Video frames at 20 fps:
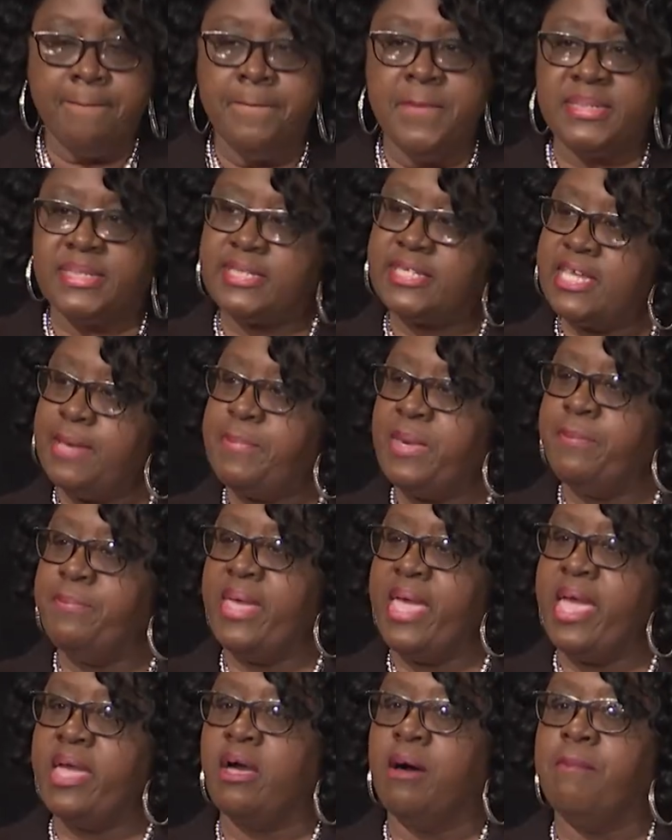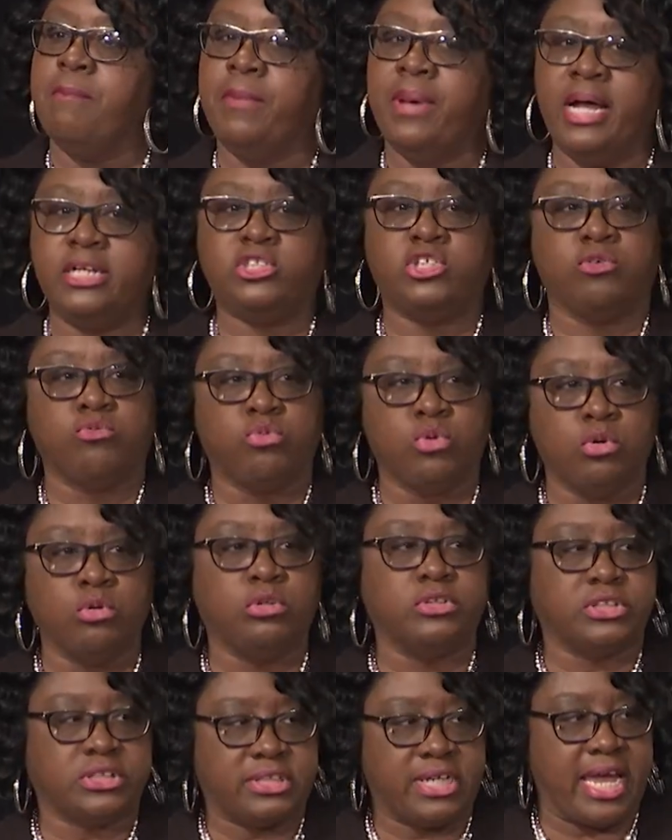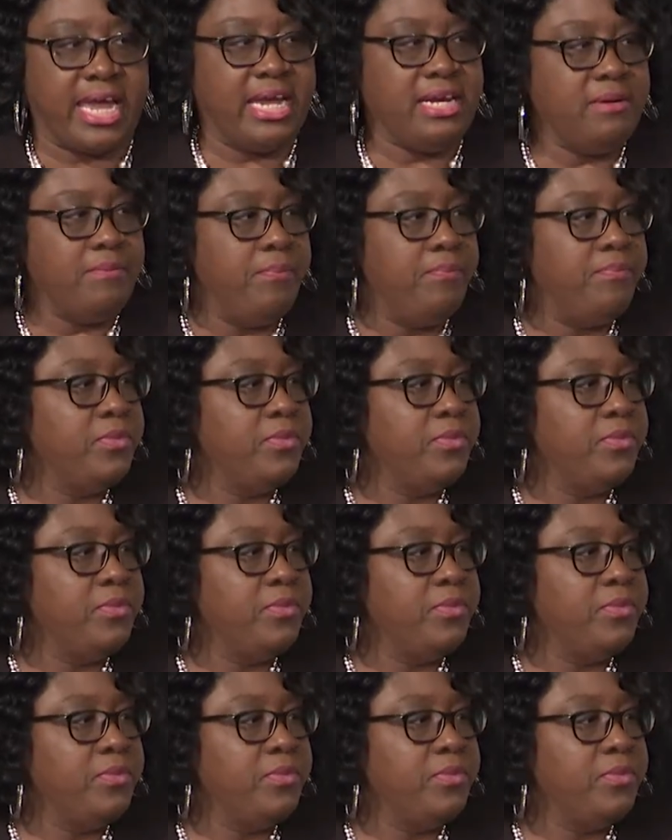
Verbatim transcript: Mississippi being a much rural state,